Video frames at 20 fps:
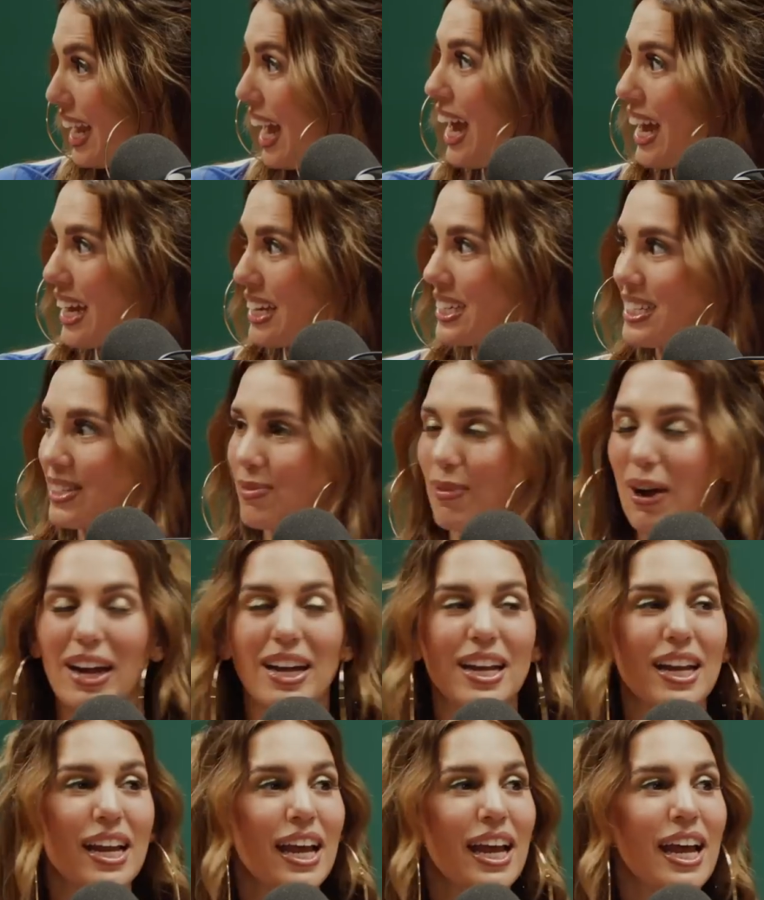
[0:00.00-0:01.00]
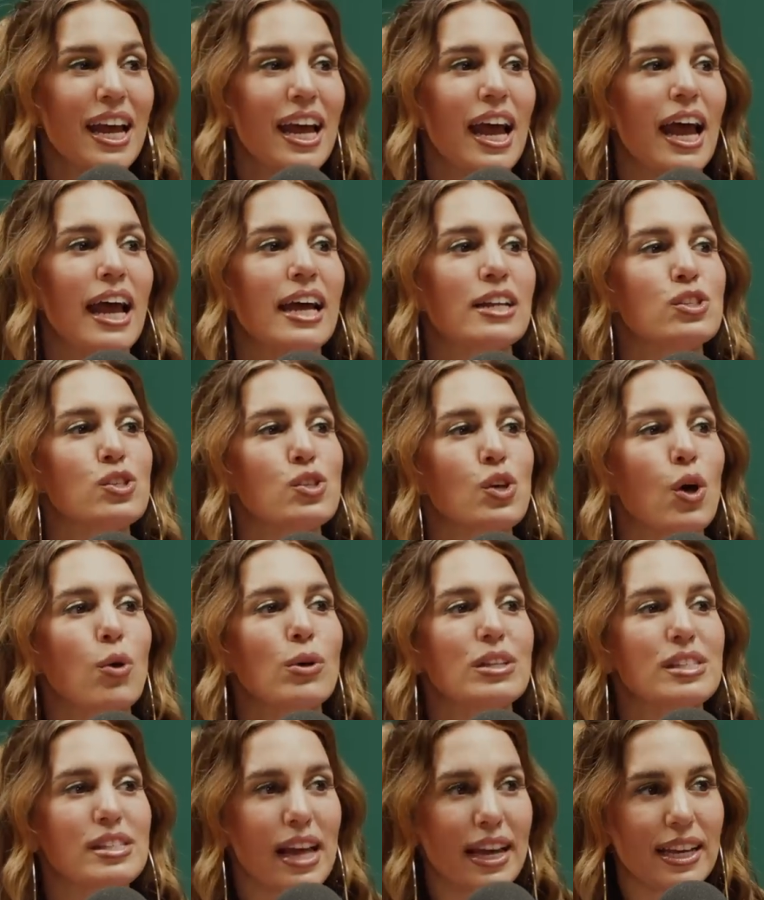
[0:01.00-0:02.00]
sure, end, for sure, right? Yes. And
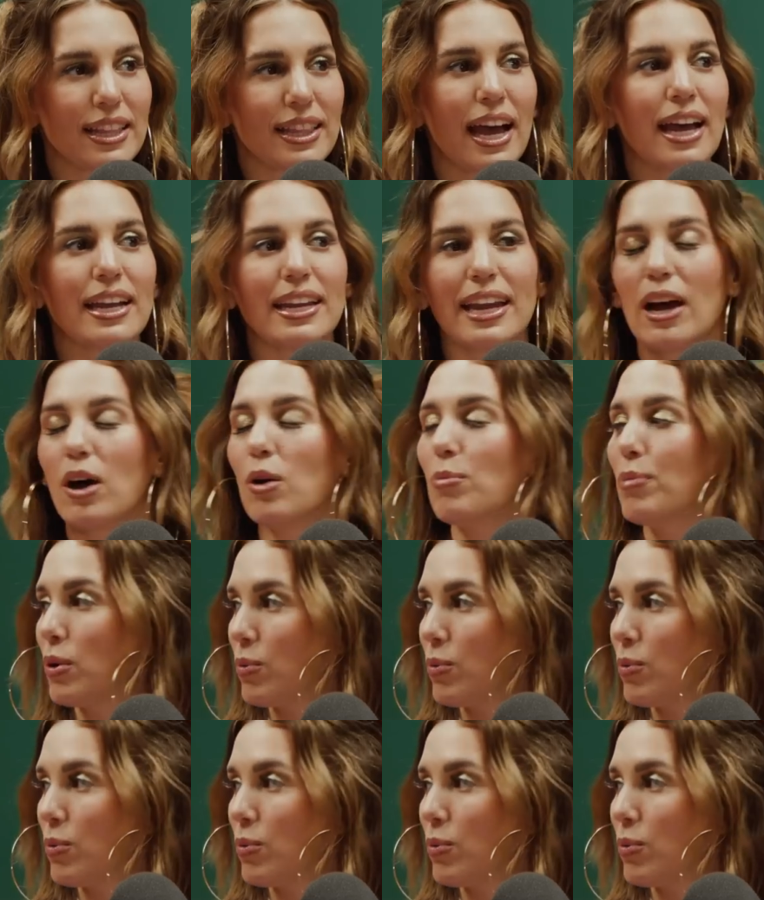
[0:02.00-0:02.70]
so it's like that now,